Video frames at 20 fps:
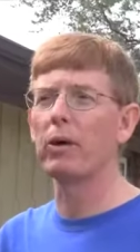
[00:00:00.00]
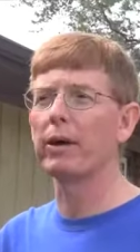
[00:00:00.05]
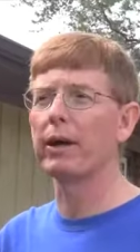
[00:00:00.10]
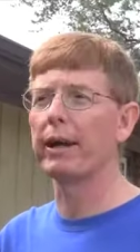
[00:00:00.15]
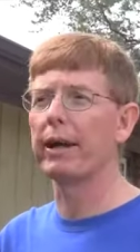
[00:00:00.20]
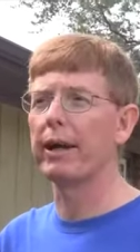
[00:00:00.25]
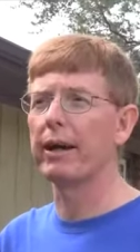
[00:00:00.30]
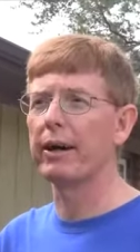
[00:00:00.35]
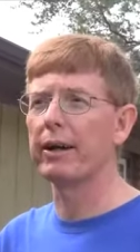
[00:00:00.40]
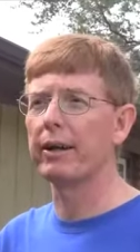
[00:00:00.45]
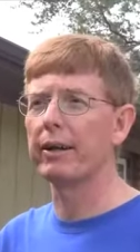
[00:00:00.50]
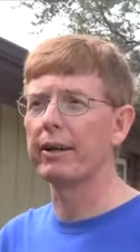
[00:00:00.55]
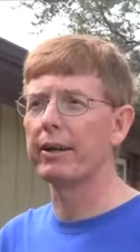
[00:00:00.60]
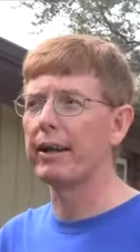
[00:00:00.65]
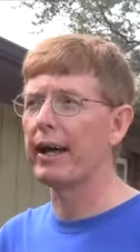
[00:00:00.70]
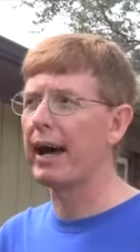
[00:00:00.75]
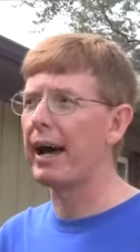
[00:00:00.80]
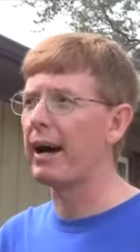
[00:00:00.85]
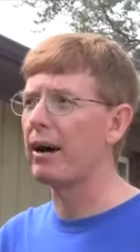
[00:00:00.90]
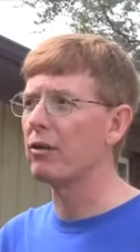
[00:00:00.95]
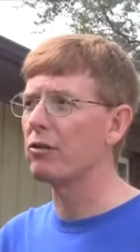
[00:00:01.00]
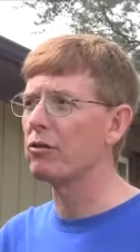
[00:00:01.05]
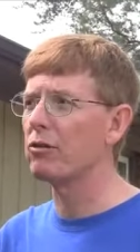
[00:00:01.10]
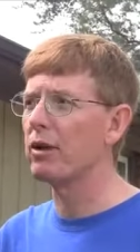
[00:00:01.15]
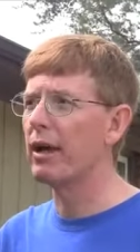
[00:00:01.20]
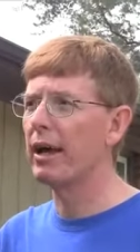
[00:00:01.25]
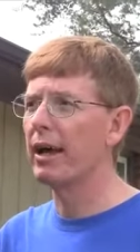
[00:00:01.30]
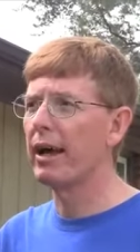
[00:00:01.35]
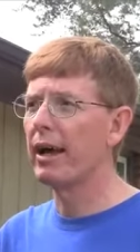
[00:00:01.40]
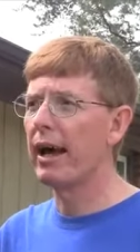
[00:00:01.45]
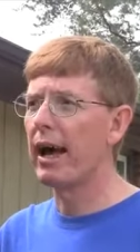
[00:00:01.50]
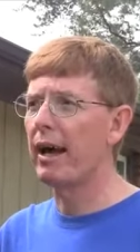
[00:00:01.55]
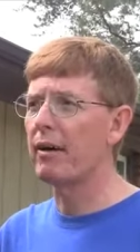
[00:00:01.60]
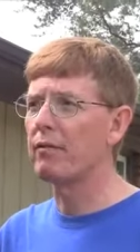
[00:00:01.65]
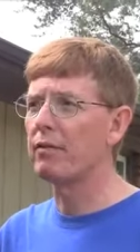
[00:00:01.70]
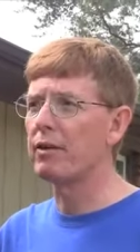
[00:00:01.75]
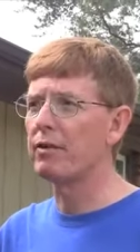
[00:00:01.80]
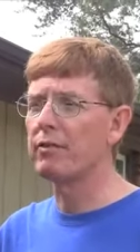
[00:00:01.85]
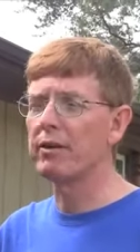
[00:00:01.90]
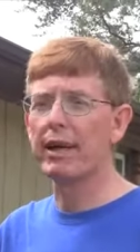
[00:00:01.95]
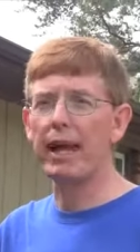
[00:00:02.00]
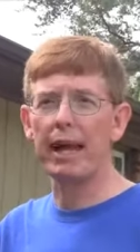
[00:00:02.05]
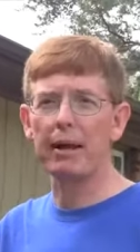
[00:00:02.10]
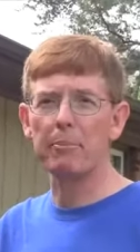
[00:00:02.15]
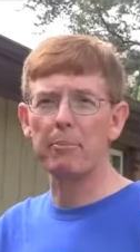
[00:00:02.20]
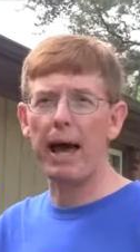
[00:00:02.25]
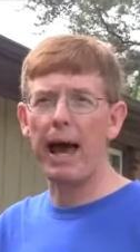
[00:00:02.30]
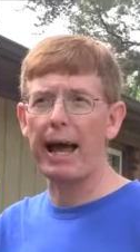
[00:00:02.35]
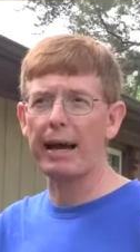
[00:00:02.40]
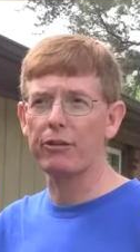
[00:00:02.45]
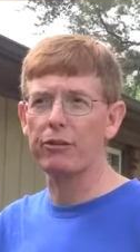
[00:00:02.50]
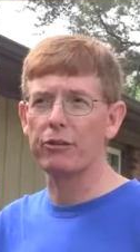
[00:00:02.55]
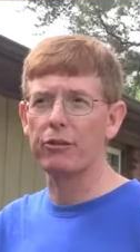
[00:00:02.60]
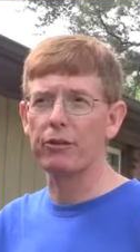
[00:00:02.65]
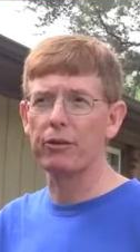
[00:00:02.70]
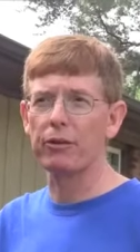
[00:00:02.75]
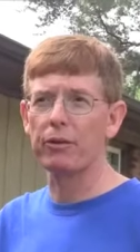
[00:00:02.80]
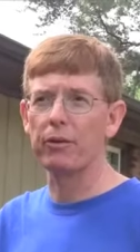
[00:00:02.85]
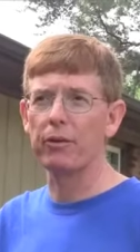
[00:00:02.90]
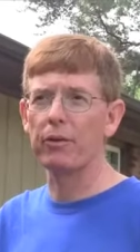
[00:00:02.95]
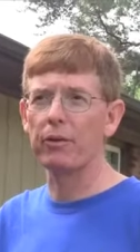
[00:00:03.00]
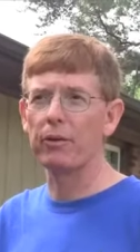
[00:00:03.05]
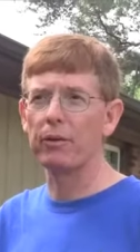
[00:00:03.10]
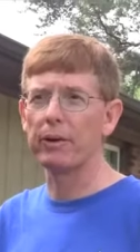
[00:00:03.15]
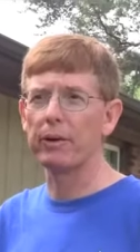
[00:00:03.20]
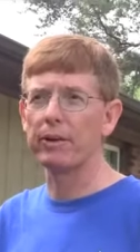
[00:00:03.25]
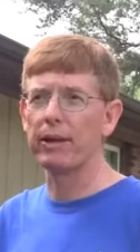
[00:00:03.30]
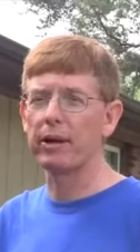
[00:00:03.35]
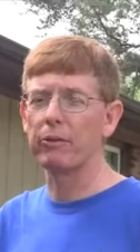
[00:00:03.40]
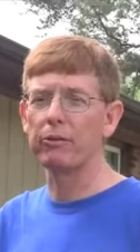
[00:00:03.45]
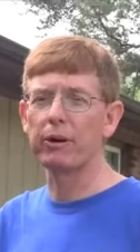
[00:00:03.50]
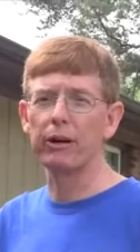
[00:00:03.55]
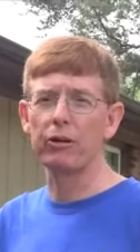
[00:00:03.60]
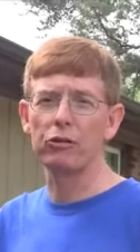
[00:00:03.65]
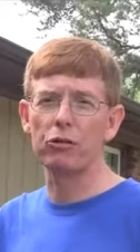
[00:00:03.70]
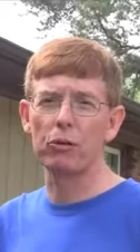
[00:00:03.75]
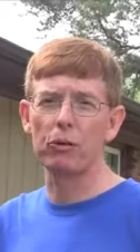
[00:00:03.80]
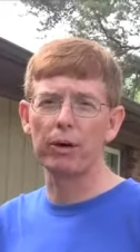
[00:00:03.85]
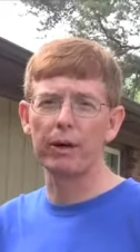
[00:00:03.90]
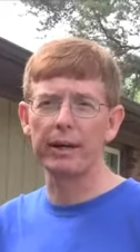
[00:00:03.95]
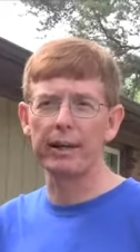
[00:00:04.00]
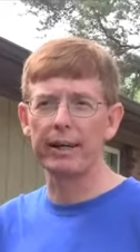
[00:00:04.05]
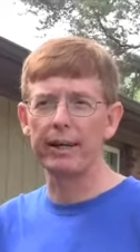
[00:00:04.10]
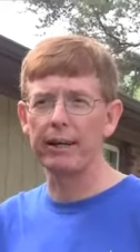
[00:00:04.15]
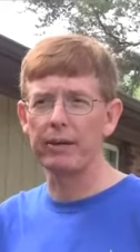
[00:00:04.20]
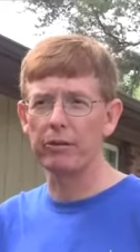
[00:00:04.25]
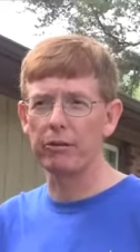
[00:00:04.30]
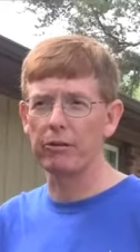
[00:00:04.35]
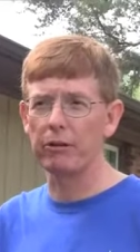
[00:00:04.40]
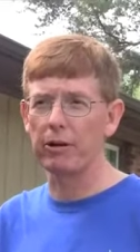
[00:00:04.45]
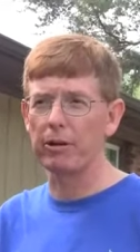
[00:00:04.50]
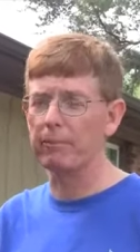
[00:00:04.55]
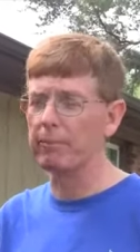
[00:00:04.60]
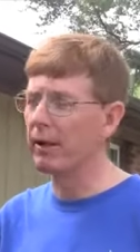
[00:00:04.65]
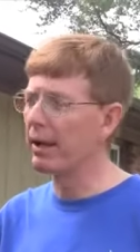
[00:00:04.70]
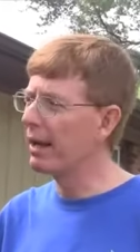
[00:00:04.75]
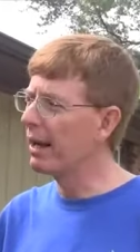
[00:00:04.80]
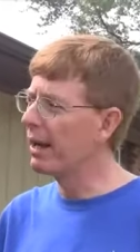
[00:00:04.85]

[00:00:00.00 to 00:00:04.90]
working on the house at 58 Baxter with uh, Rick Joy and his group.